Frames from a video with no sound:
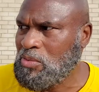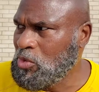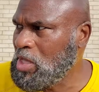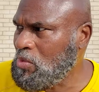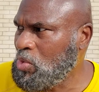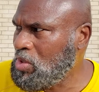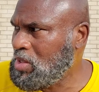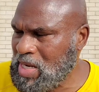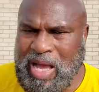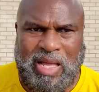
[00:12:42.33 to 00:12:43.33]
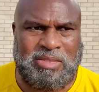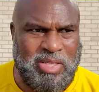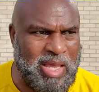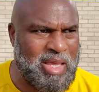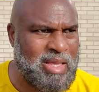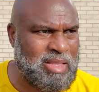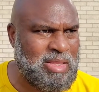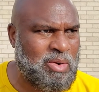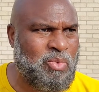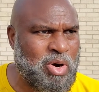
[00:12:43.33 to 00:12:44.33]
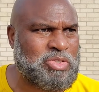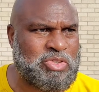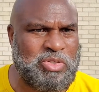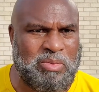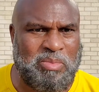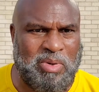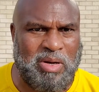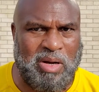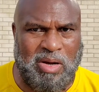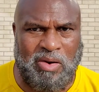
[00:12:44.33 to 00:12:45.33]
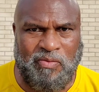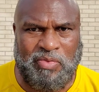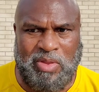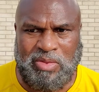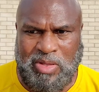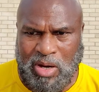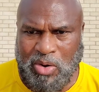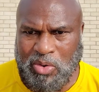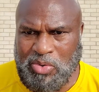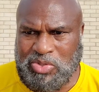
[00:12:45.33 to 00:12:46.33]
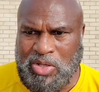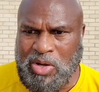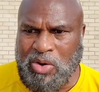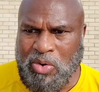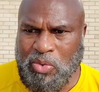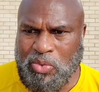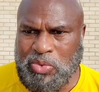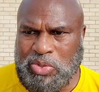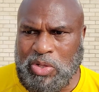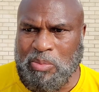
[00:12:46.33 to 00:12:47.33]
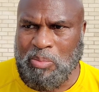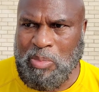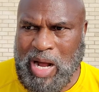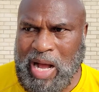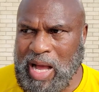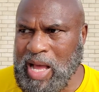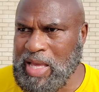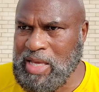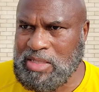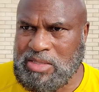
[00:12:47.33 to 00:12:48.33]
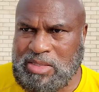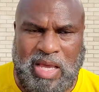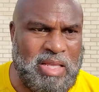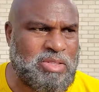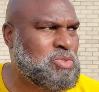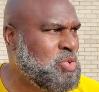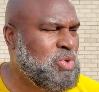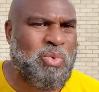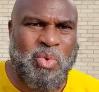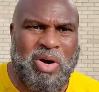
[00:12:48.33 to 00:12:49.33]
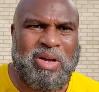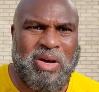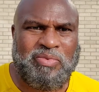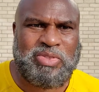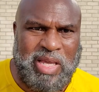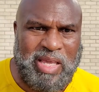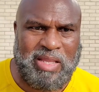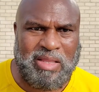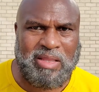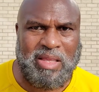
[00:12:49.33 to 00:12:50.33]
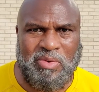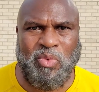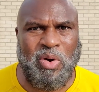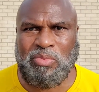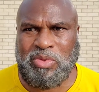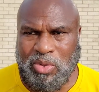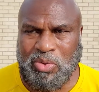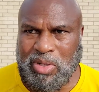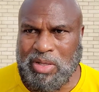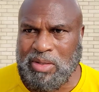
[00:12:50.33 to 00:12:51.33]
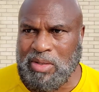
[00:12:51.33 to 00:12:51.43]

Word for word: he will not take the worship of those whose mind is set to do the work of Satan. He won't do it.